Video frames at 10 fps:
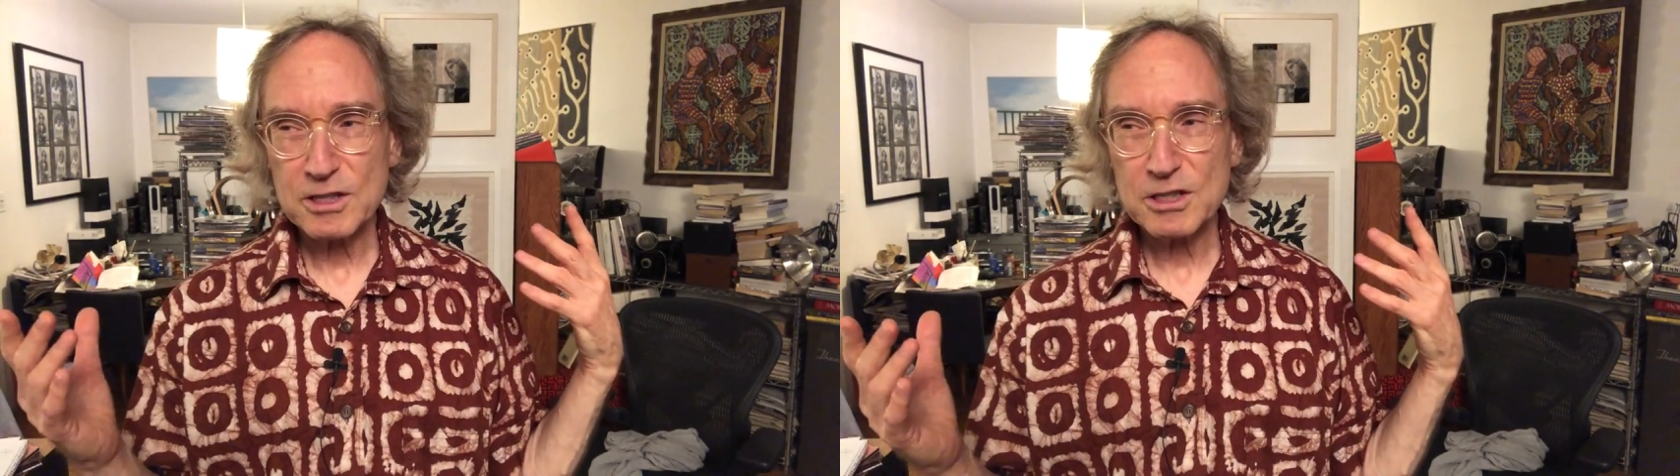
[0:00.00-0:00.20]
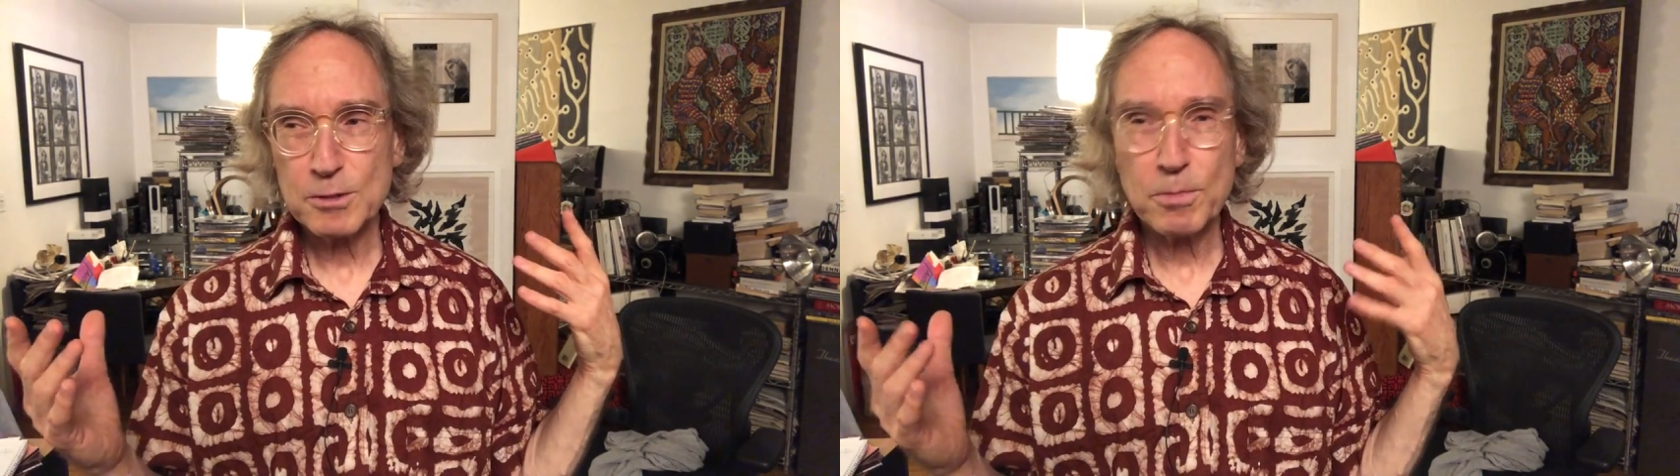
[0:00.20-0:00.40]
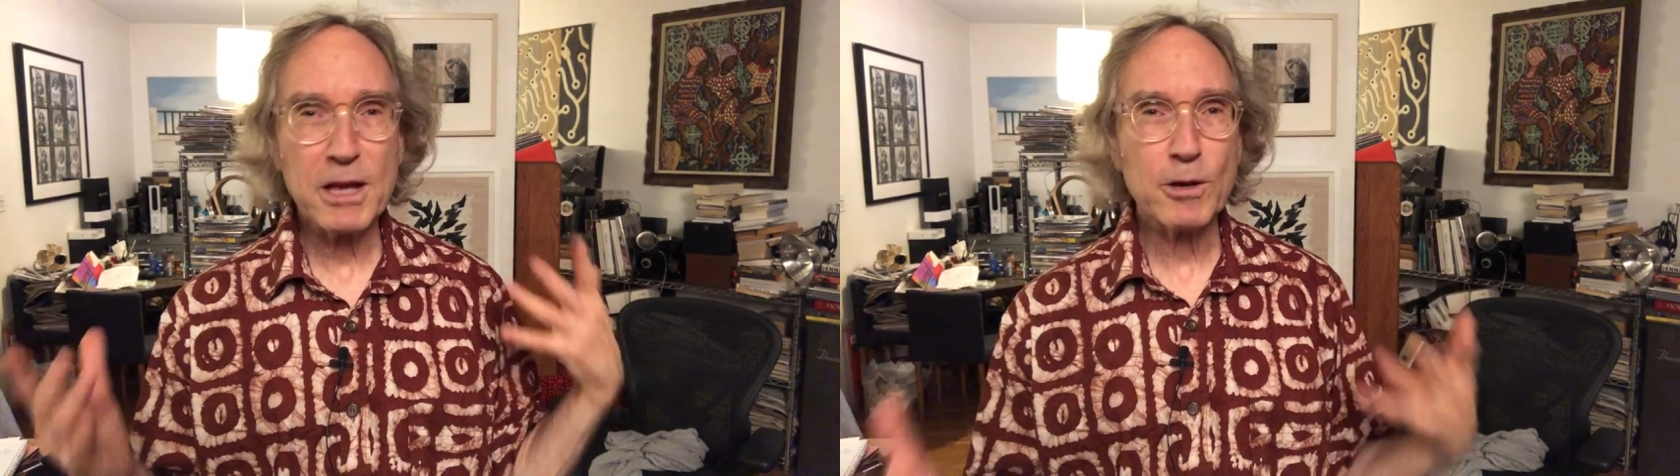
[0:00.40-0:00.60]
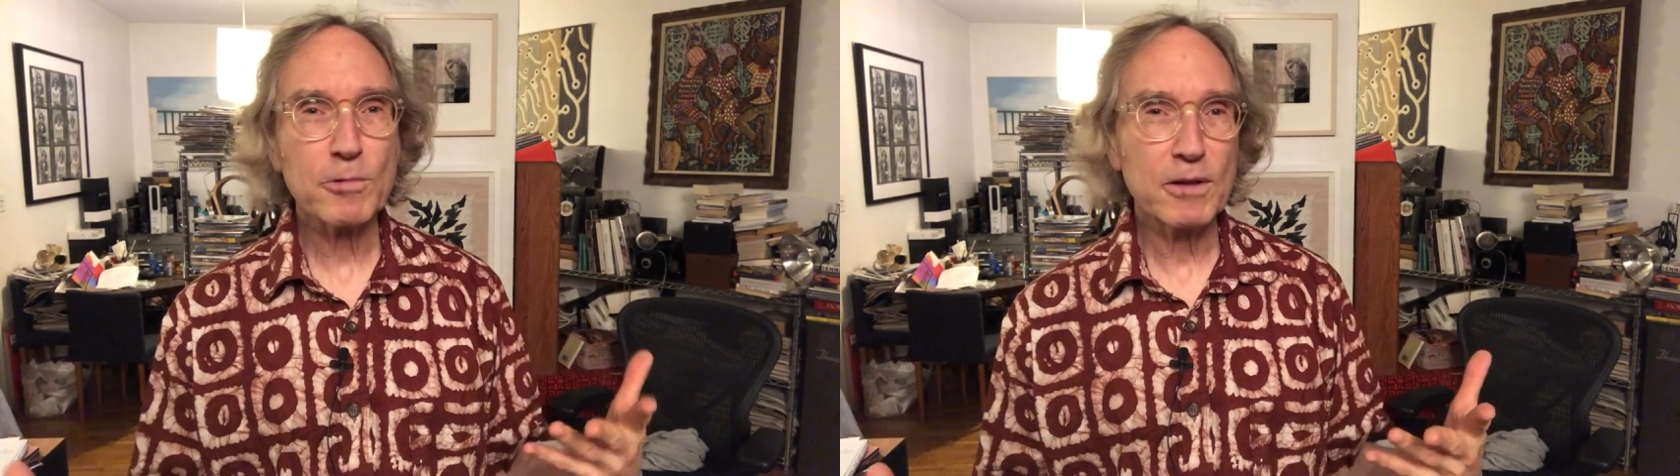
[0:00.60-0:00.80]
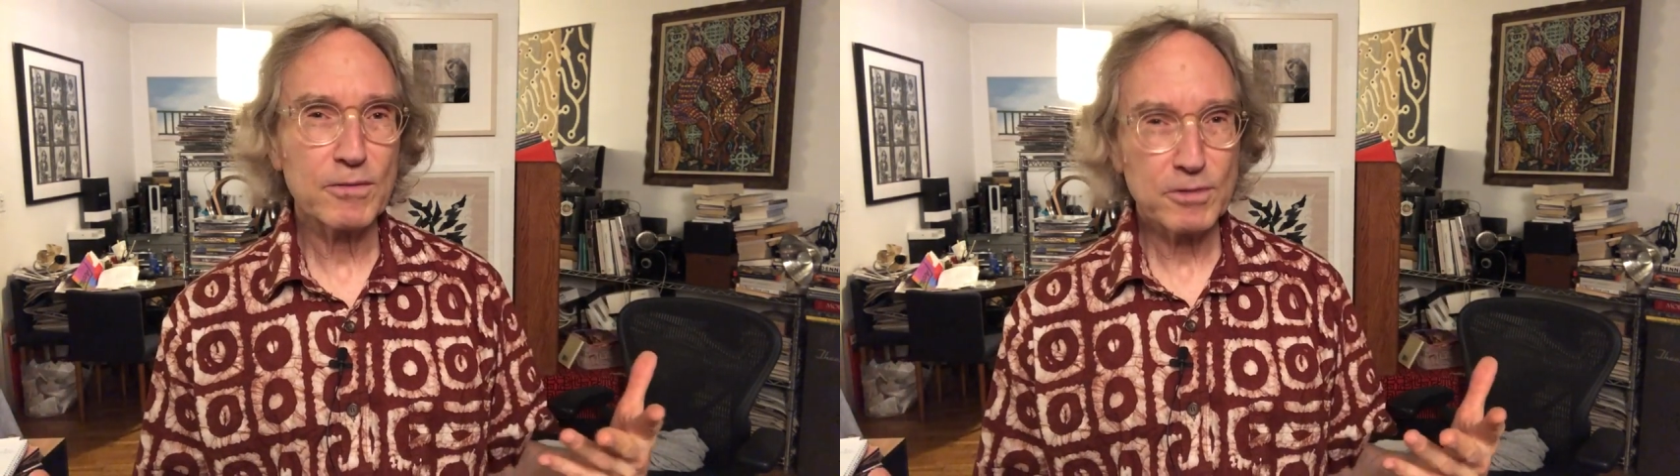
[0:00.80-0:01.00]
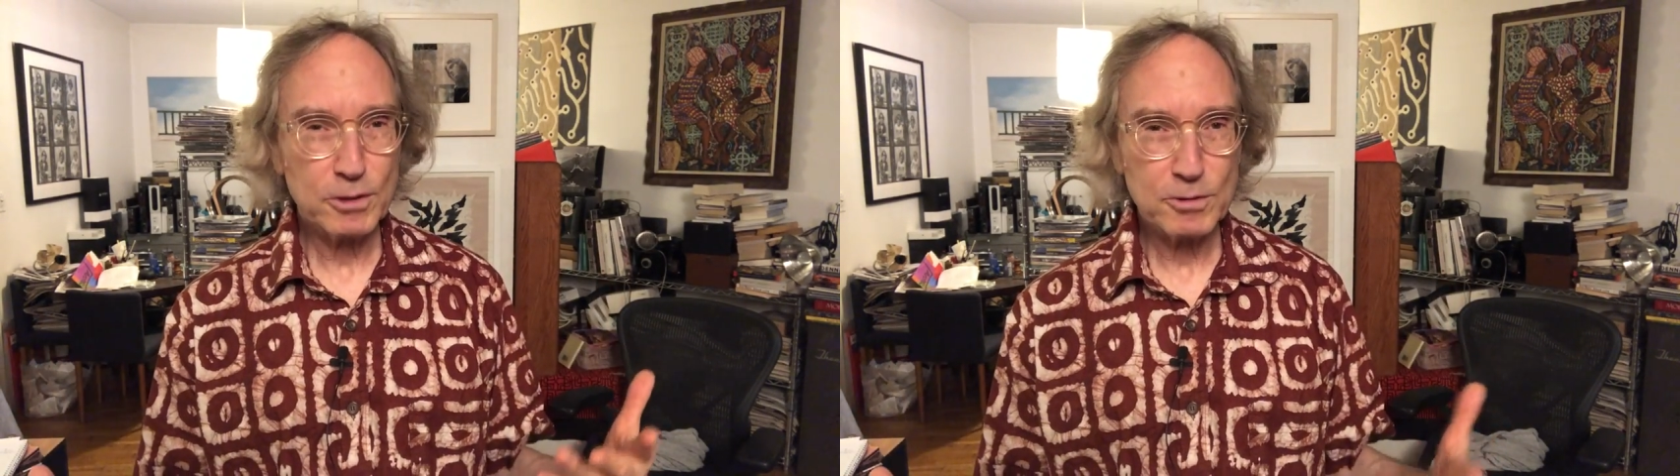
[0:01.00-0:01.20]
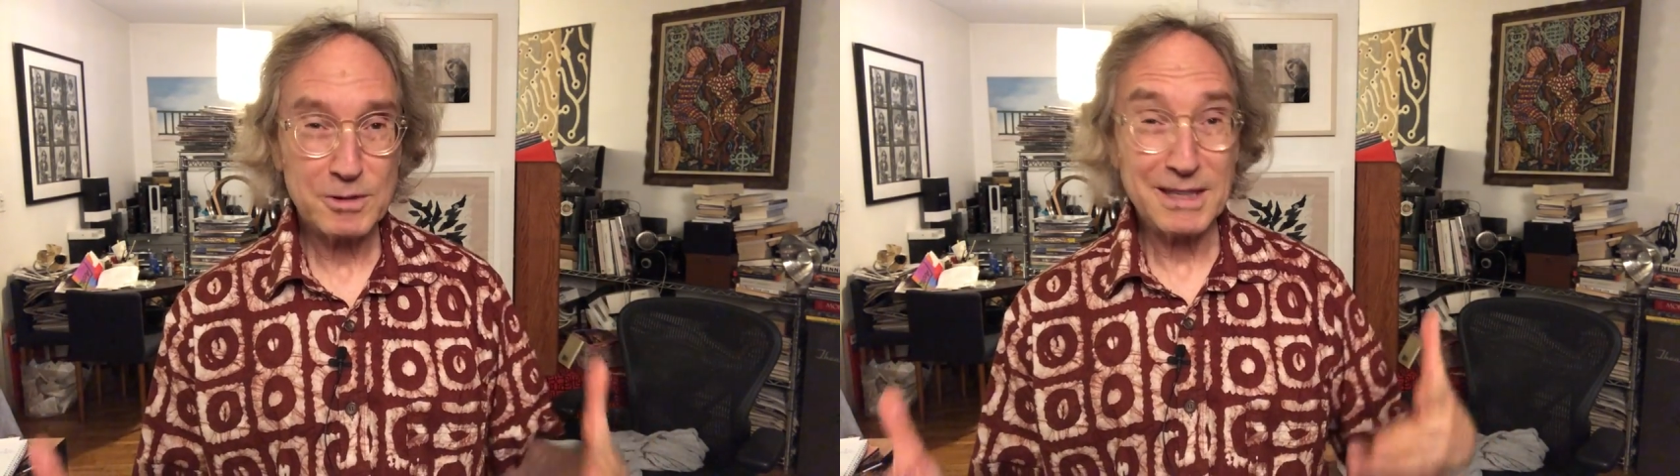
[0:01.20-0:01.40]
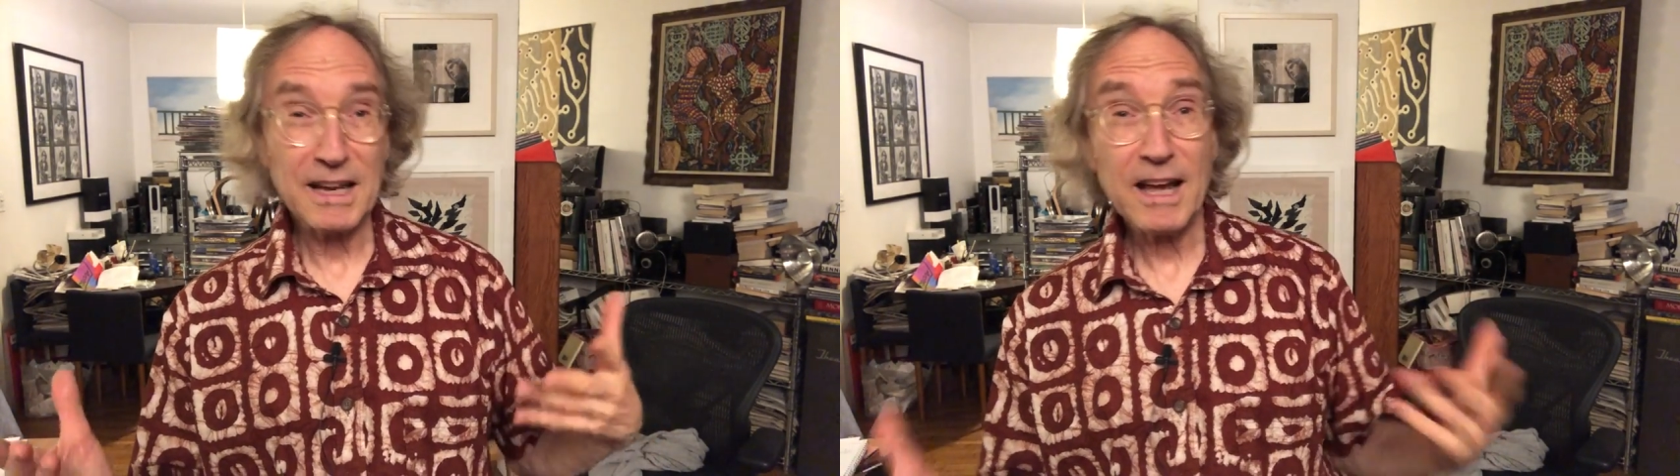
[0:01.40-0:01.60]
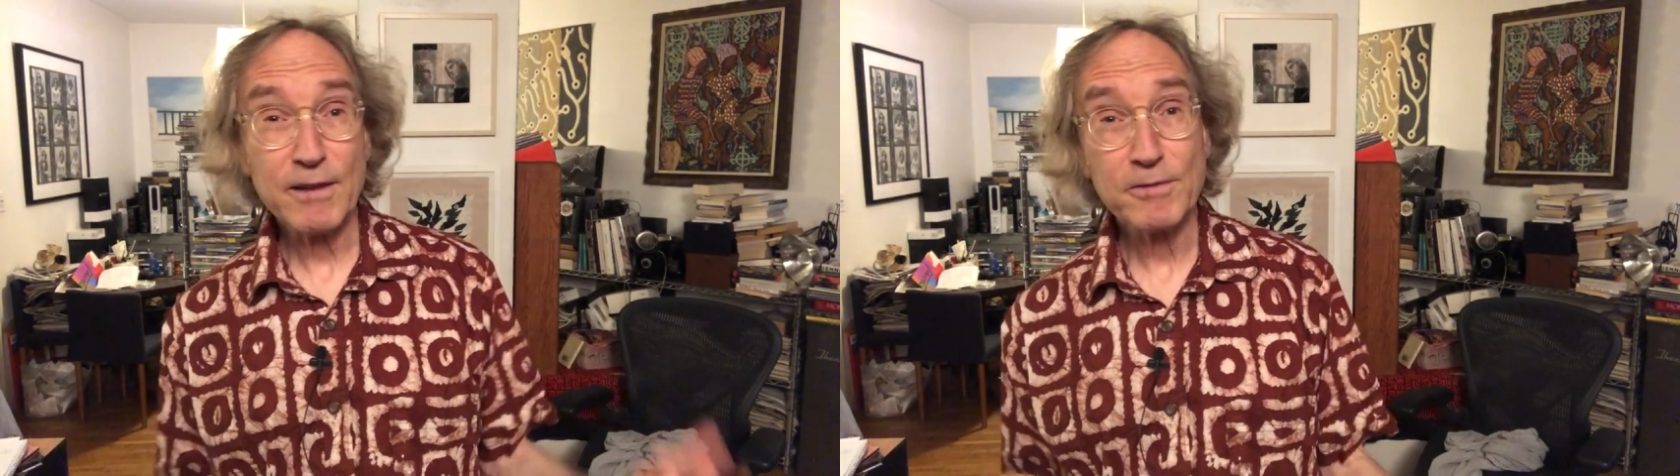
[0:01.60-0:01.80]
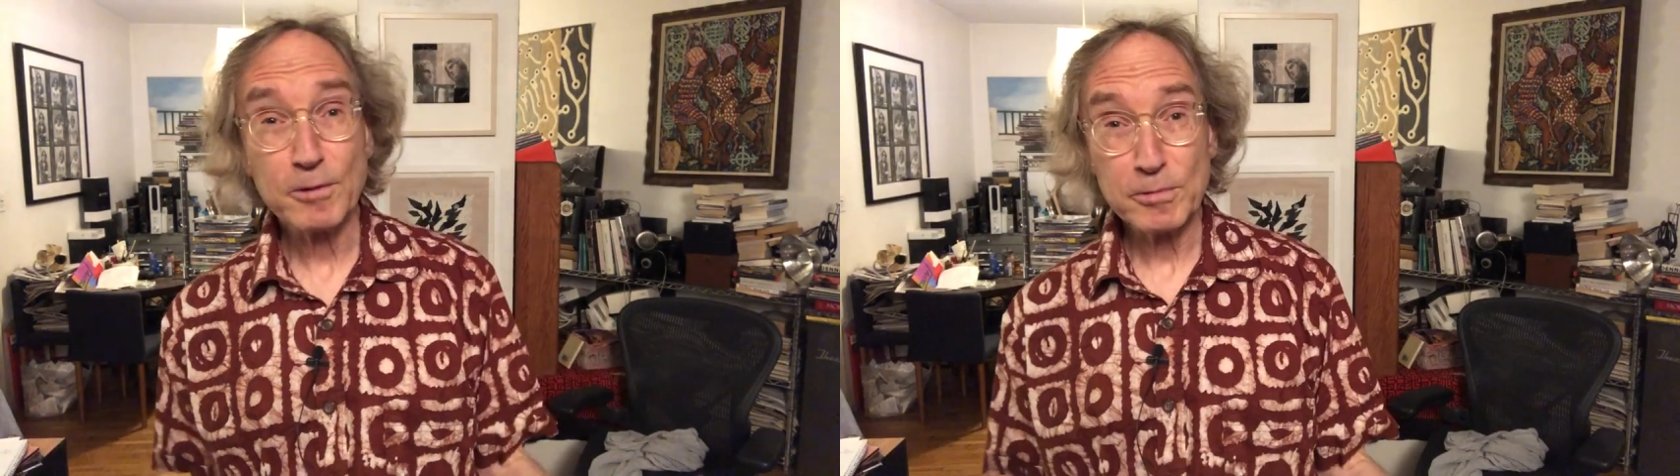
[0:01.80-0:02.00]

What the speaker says: speaker reviews and headphone